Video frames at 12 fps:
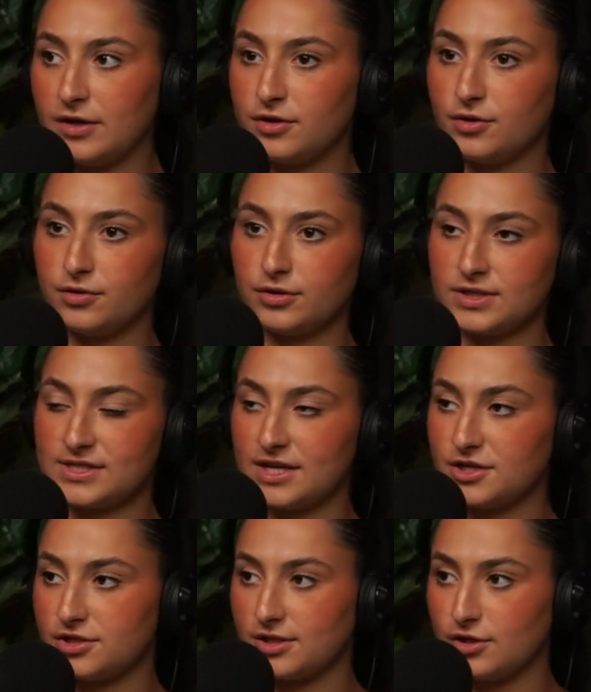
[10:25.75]
you're
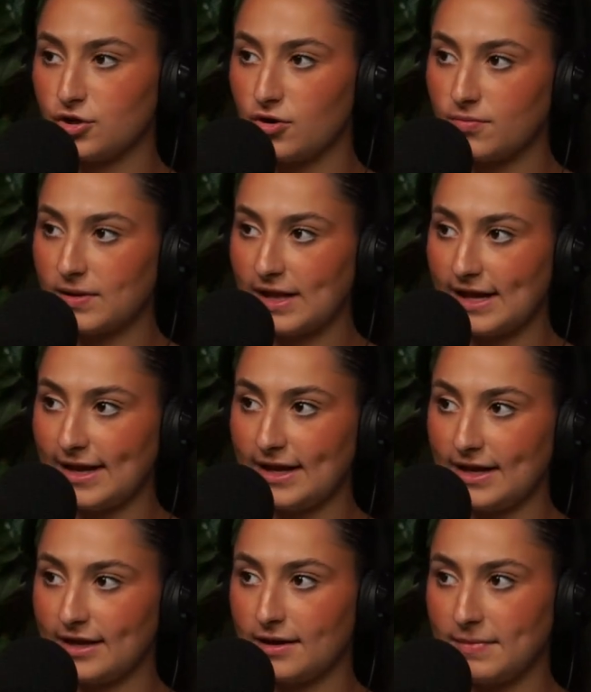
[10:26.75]
essentially not
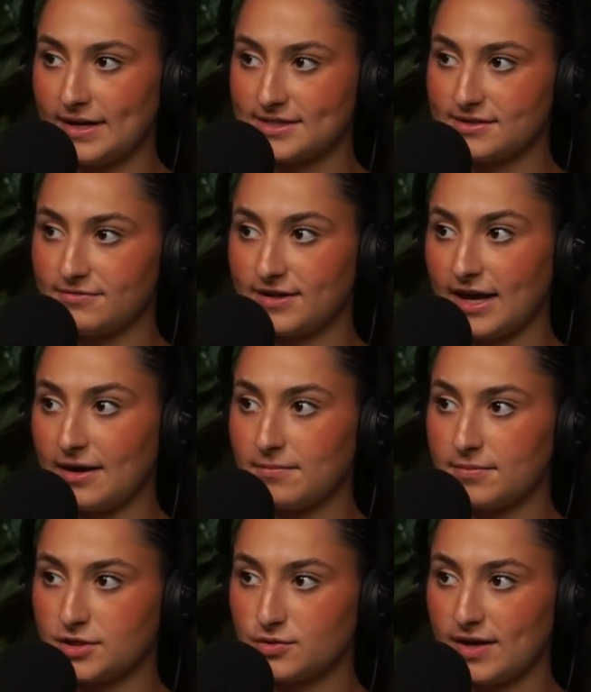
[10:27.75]
paying a massive gap
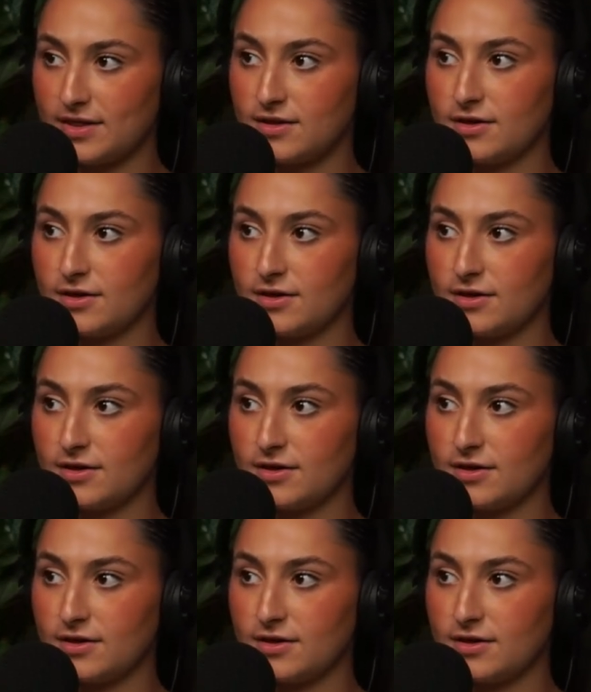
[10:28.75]
between the